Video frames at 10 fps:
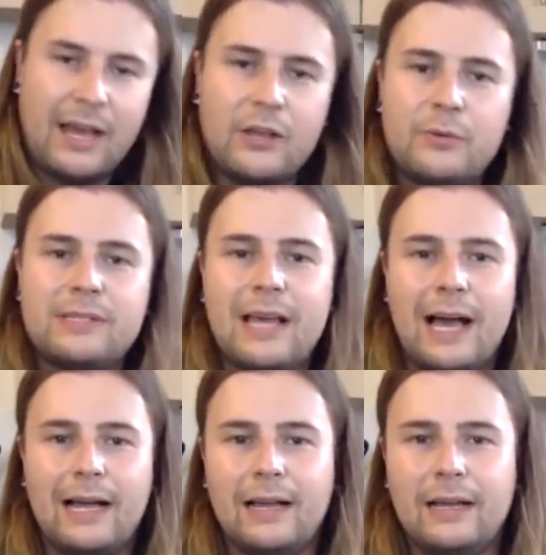Who was
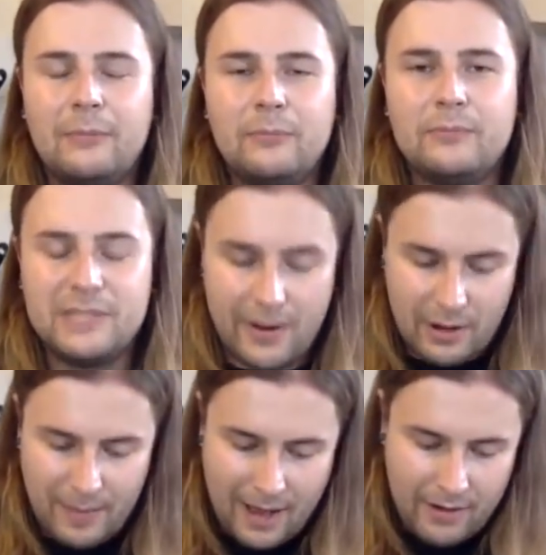that?
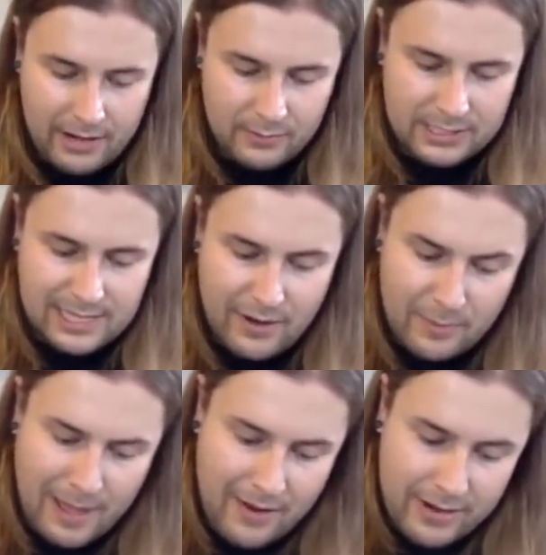Derek Barry. Was it Derek
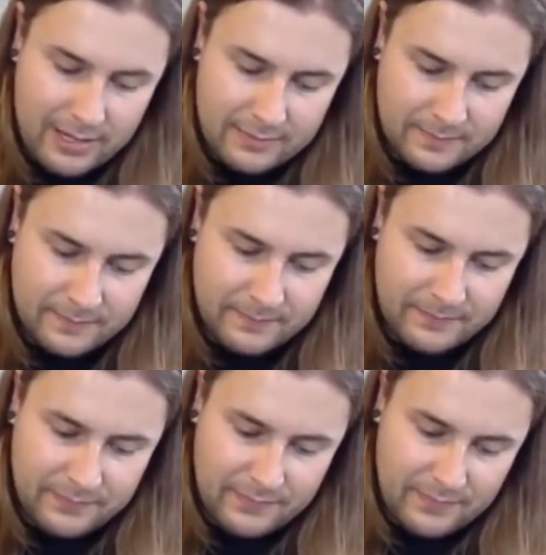Barry?
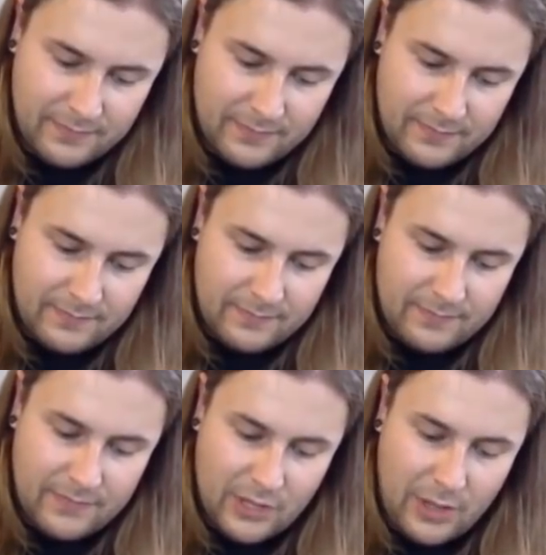
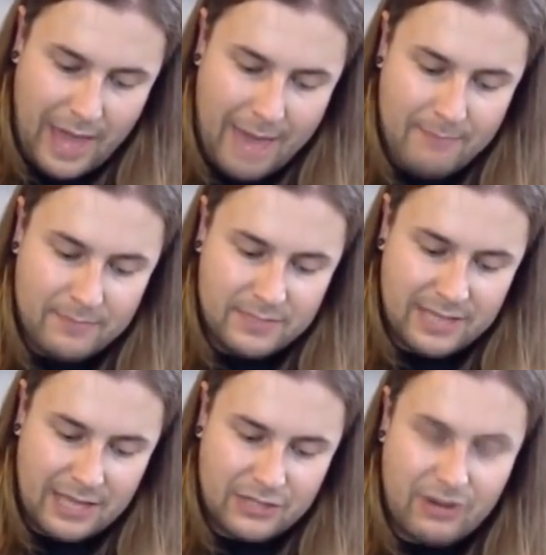Who hemmed
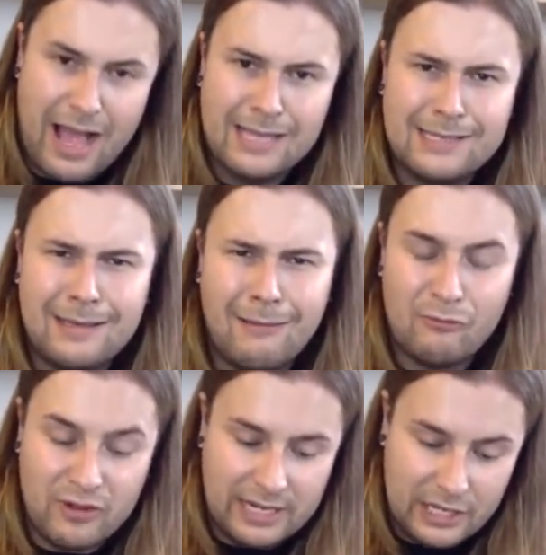that dress
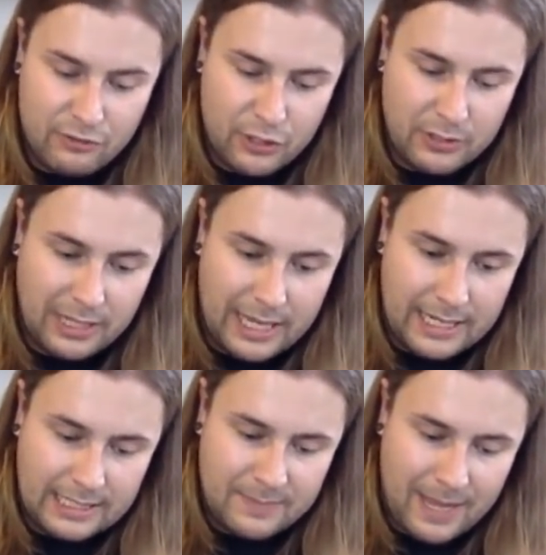really crudely and
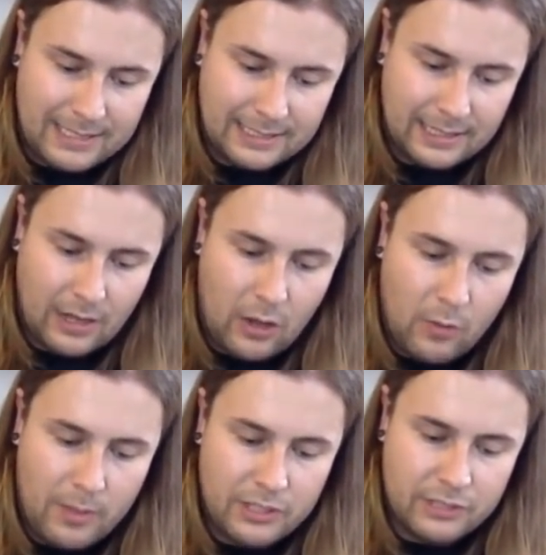expected like a whole
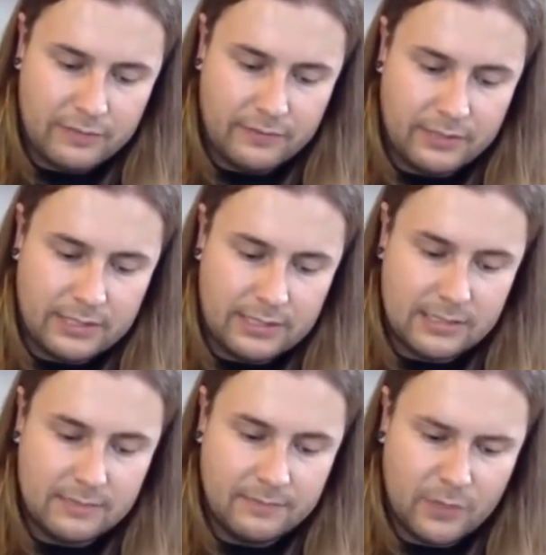bunch of
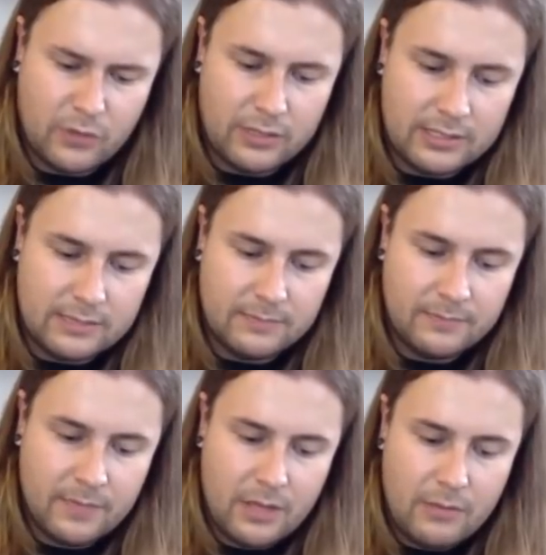criticism. Not criticism.
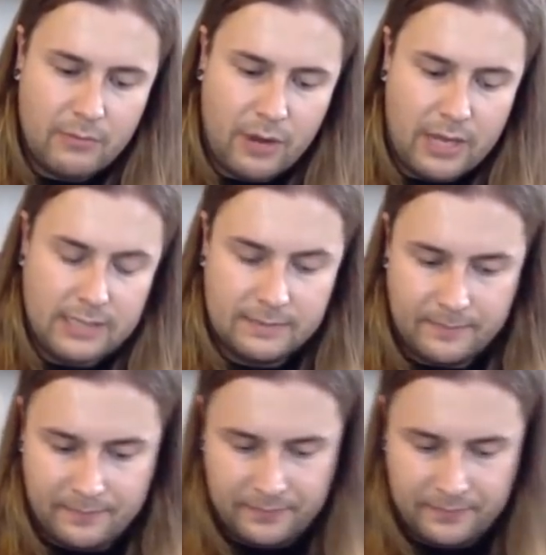Praise.